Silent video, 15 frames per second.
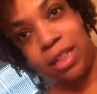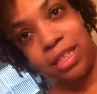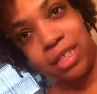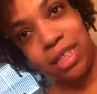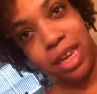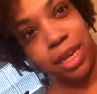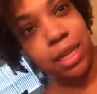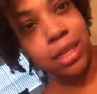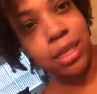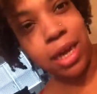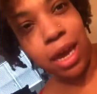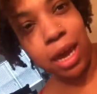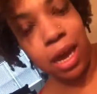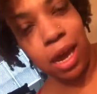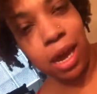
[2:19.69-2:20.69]
The second
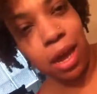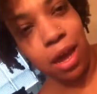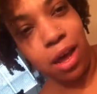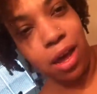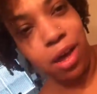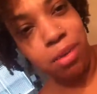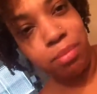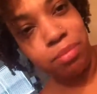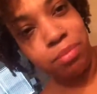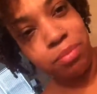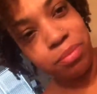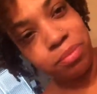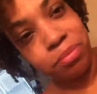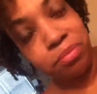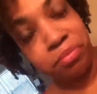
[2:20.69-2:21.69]
day
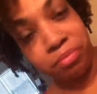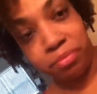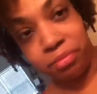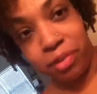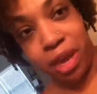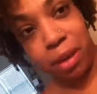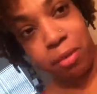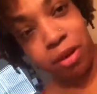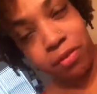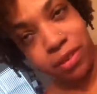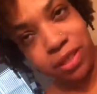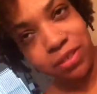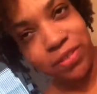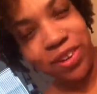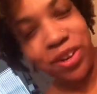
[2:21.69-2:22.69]
came off
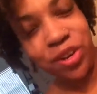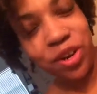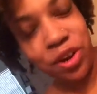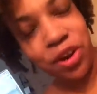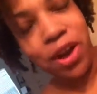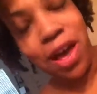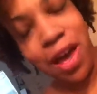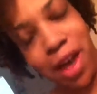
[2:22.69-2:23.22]
as a failure.